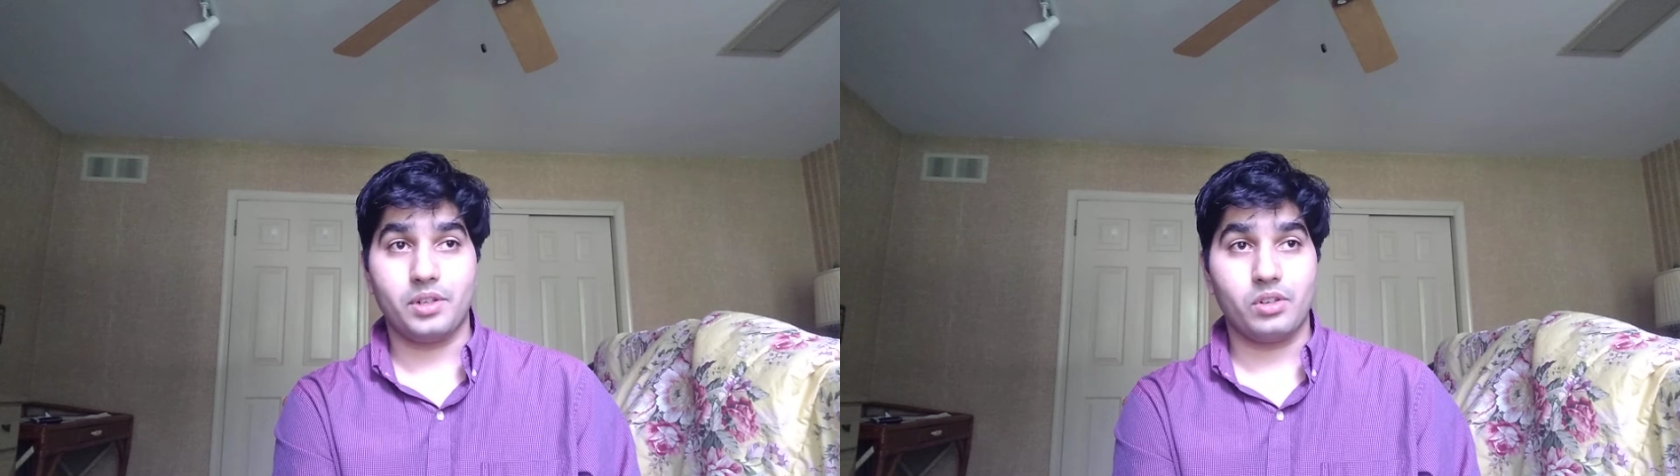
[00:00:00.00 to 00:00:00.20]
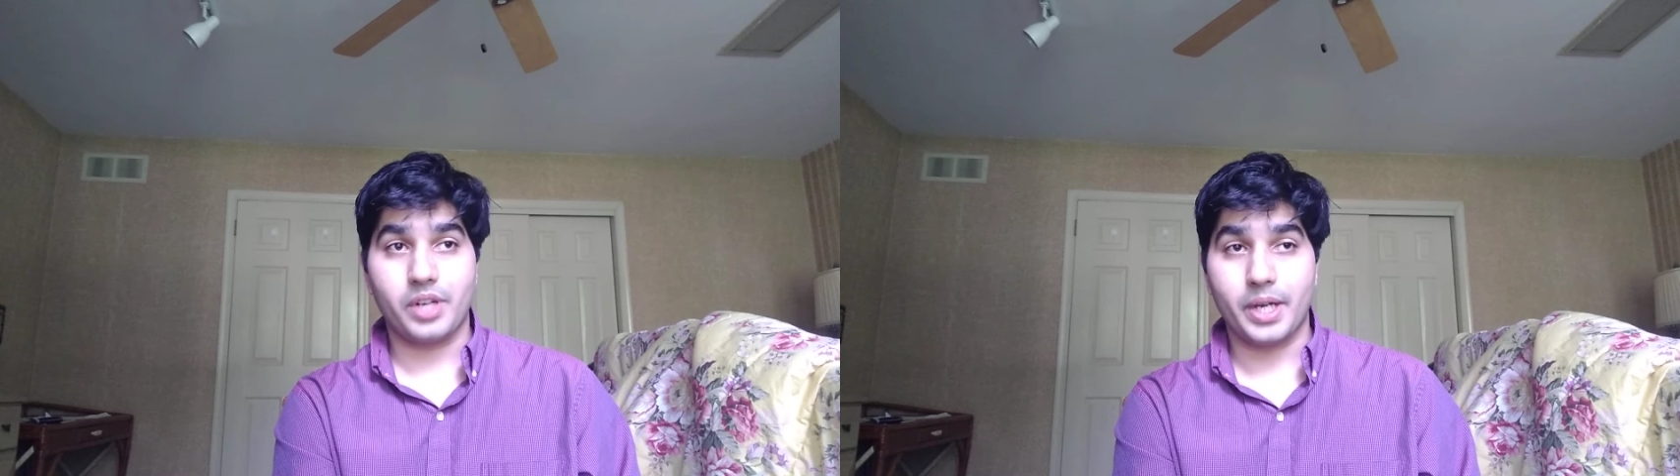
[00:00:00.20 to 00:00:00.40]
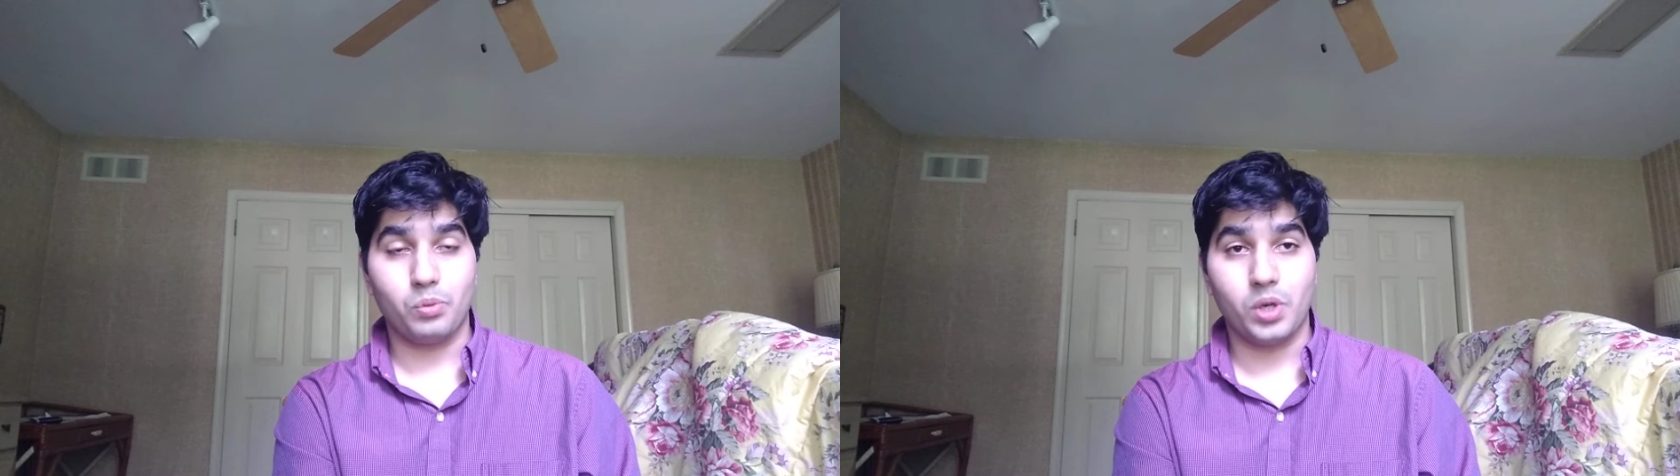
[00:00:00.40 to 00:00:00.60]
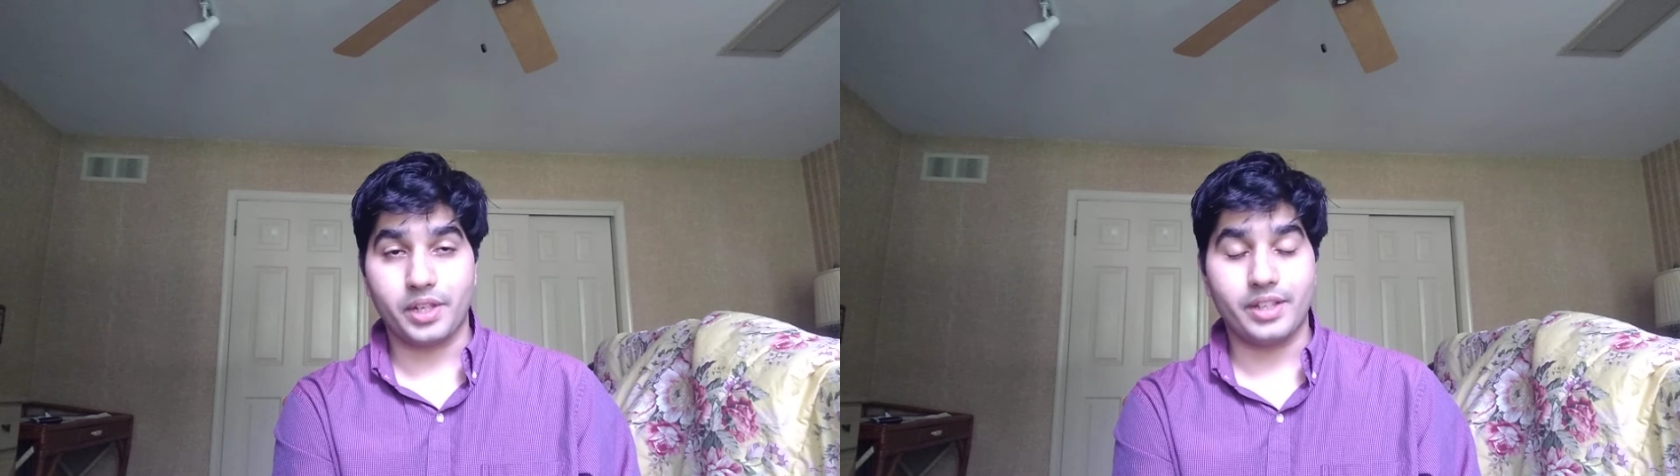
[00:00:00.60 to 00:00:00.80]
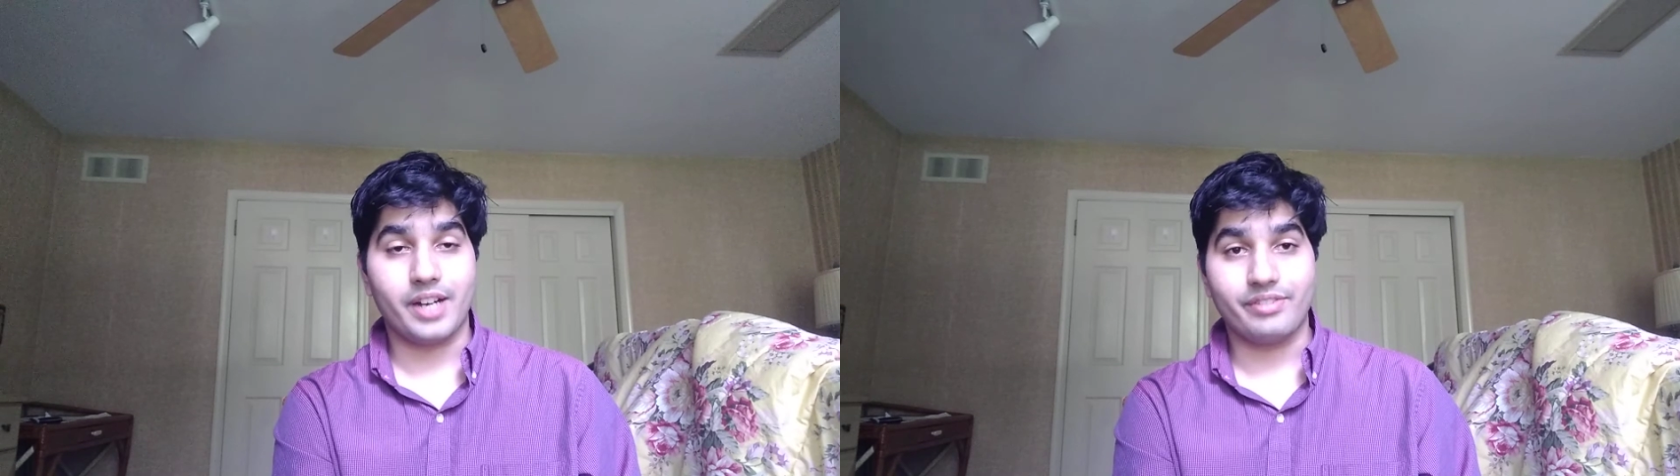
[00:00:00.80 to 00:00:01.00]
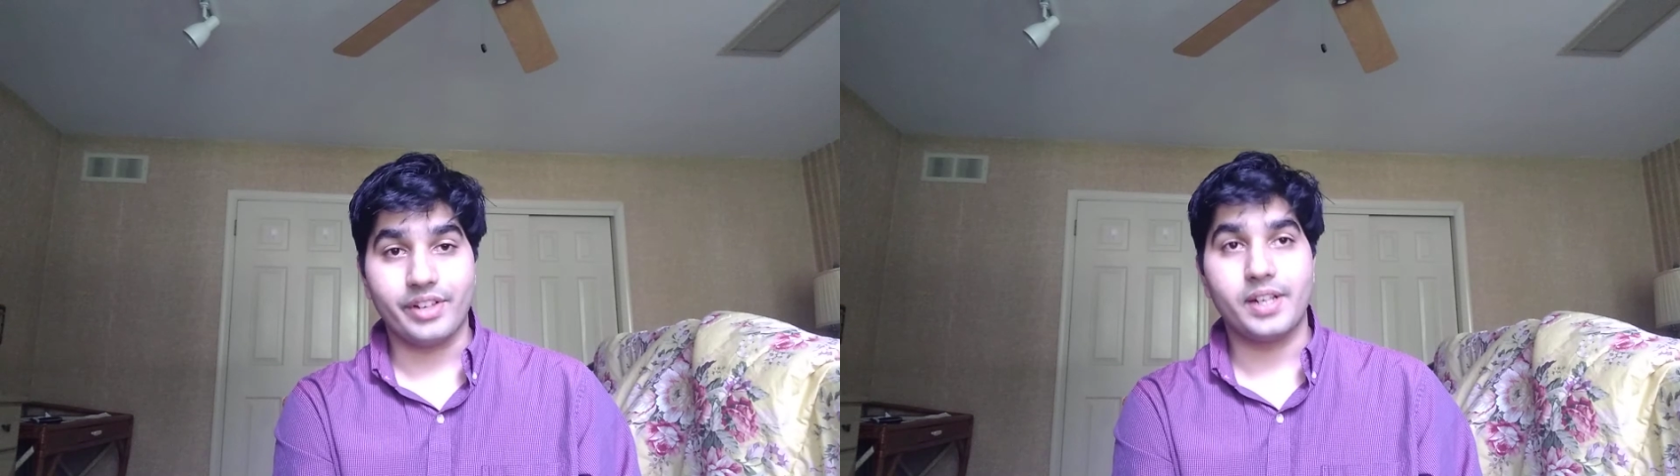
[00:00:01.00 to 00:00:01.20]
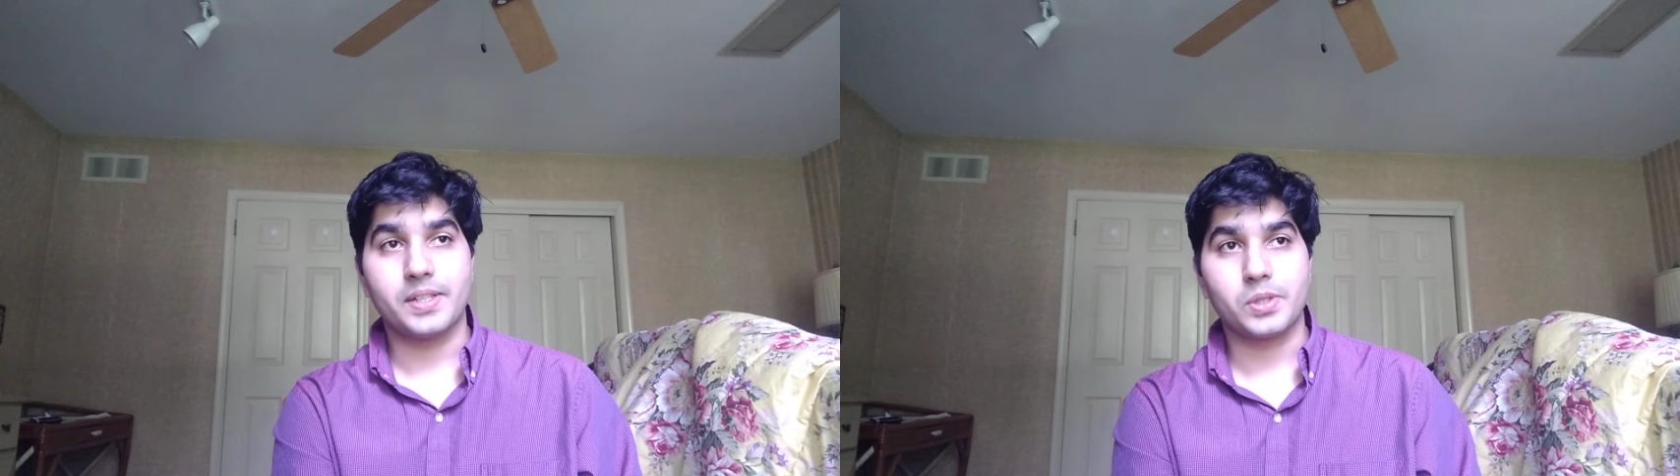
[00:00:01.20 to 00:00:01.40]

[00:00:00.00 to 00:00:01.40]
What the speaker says: great work in that field.